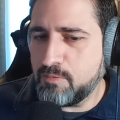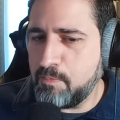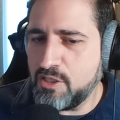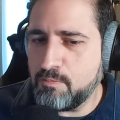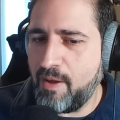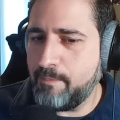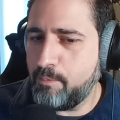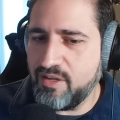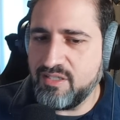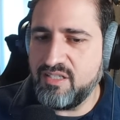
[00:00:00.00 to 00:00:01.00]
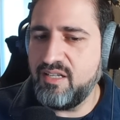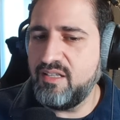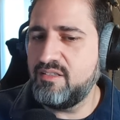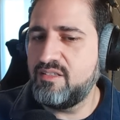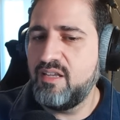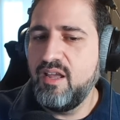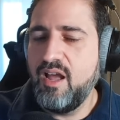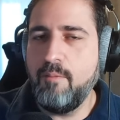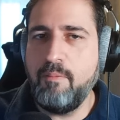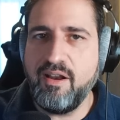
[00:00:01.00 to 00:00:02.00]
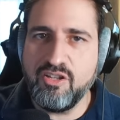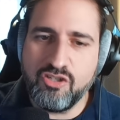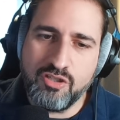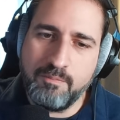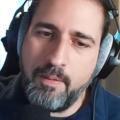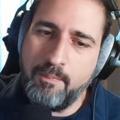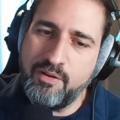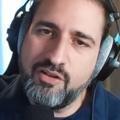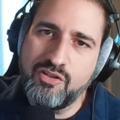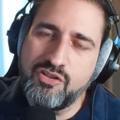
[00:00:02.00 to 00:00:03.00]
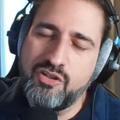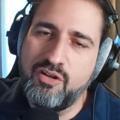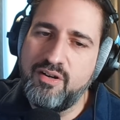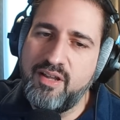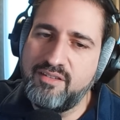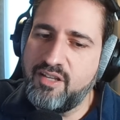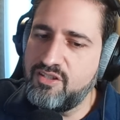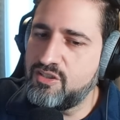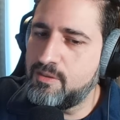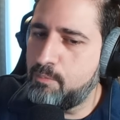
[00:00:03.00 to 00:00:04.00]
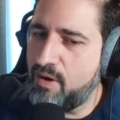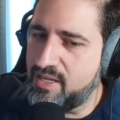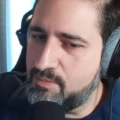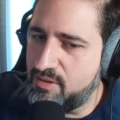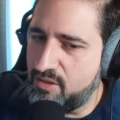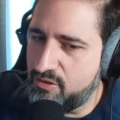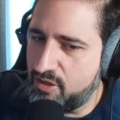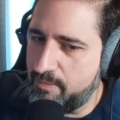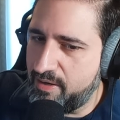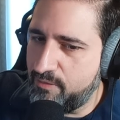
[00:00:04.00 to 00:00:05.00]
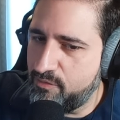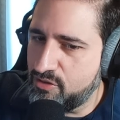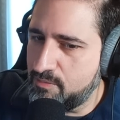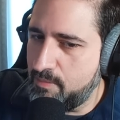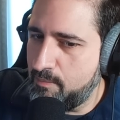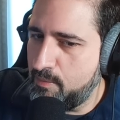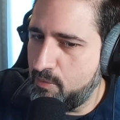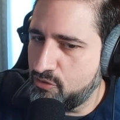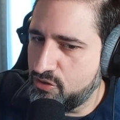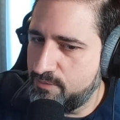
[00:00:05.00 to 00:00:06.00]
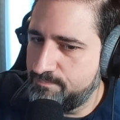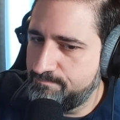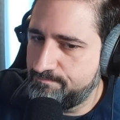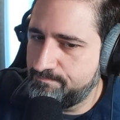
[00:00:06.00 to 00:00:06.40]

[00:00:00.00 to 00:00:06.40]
speech by a president about issues of public concern. It doesn't surprise me that they're going to make a First Amendment motion.